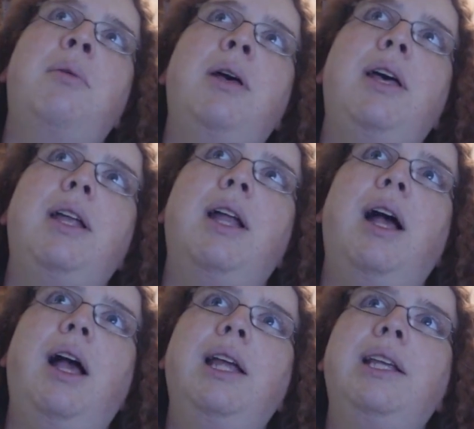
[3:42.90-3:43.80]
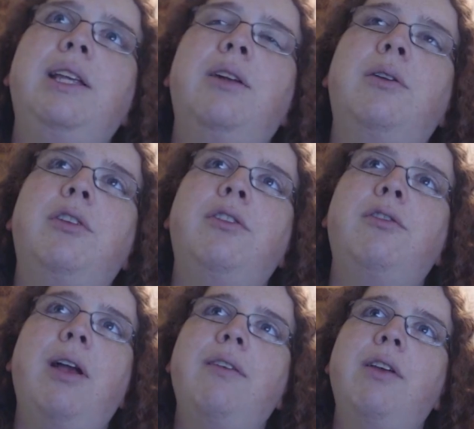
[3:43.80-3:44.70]
But I, you know, just
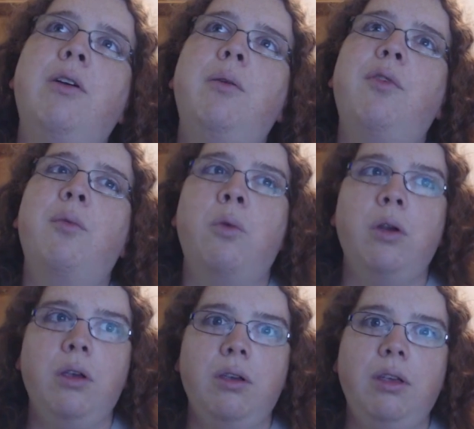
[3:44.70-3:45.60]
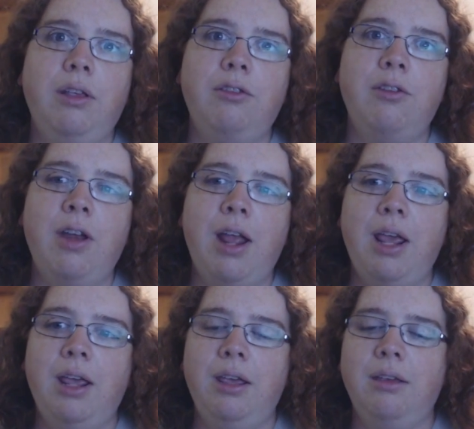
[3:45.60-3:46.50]
driving home from work
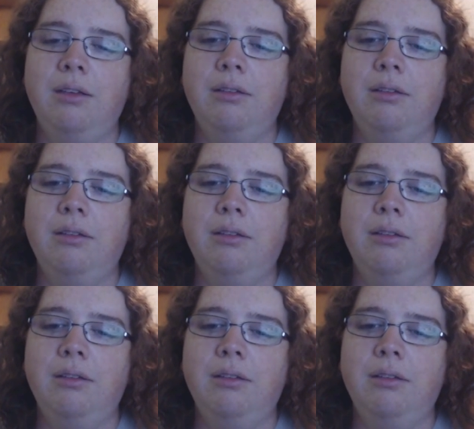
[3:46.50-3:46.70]
yesterday,